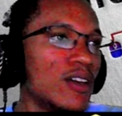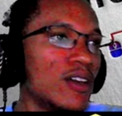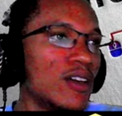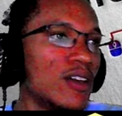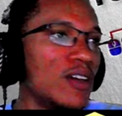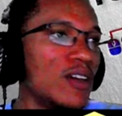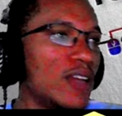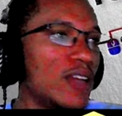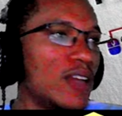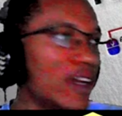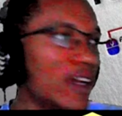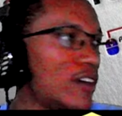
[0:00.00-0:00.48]

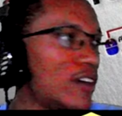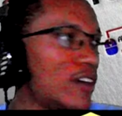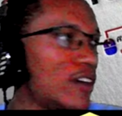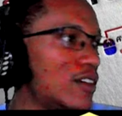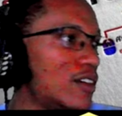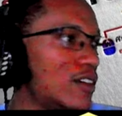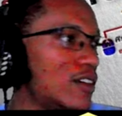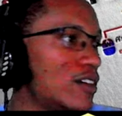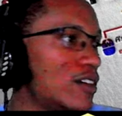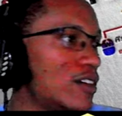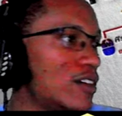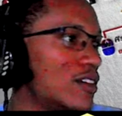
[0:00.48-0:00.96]
like
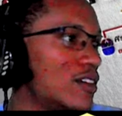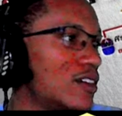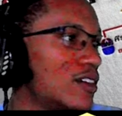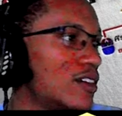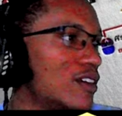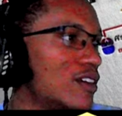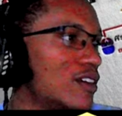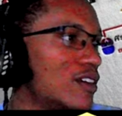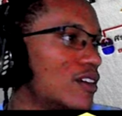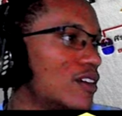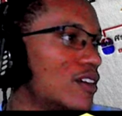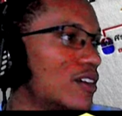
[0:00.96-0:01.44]

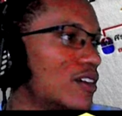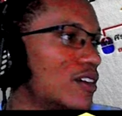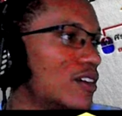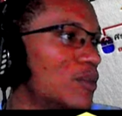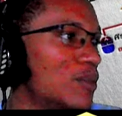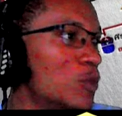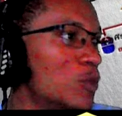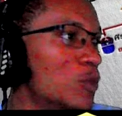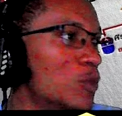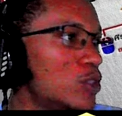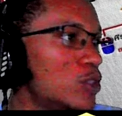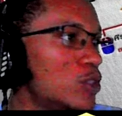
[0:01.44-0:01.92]

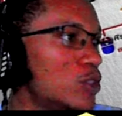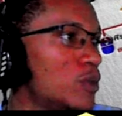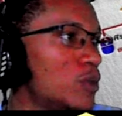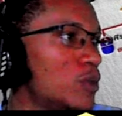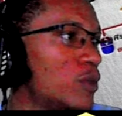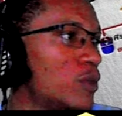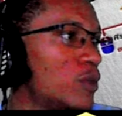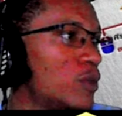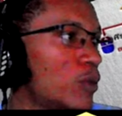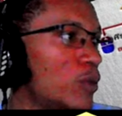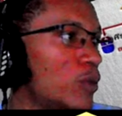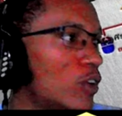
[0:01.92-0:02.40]
most
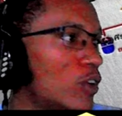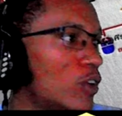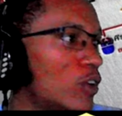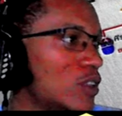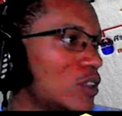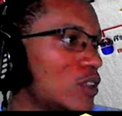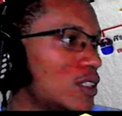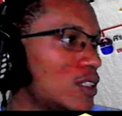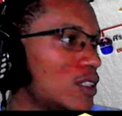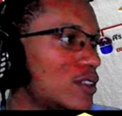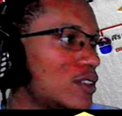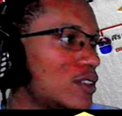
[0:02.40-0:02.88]
people pronounce it.